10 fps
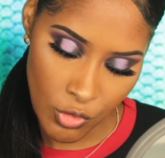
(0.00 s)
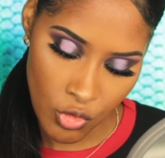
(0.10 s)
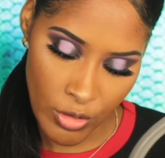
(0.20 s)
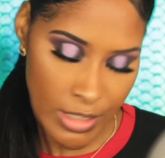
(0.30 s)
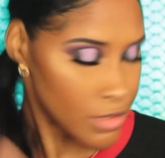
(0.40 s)

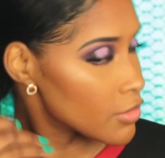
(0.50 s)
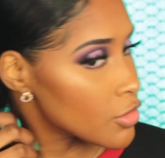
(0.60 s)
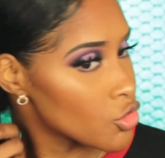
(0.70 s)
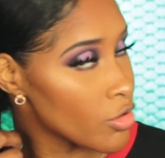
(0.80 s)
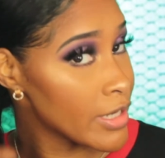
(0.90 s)

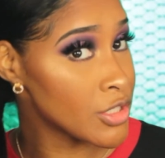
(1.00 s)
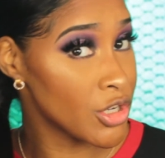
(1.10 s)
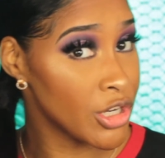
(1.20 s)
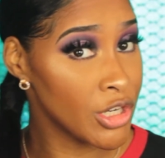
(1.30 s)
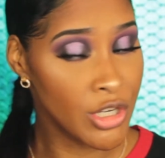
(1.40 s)

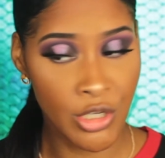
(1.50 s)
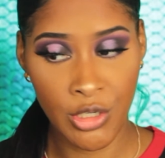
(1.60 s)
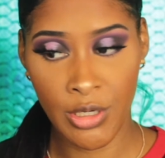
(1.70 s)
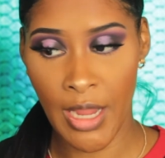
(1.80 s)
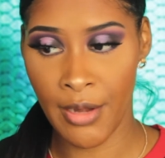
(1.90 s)
Tracer.
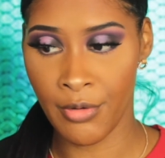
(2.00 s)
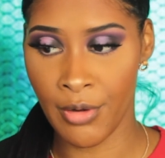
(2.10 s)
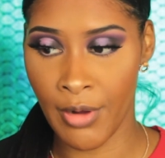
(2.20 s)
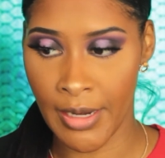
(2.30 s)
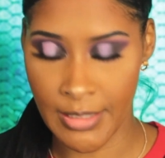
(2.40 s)
I don't
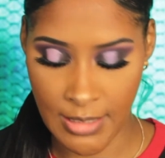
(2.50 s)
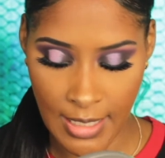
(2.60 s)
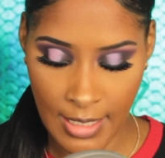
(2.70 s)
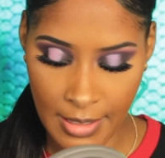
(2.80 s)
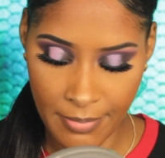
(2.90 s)
know how to
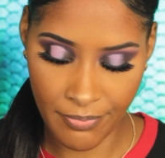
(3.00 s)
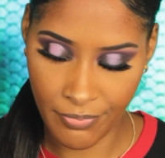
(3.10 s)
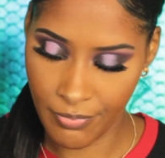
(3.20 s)
say it,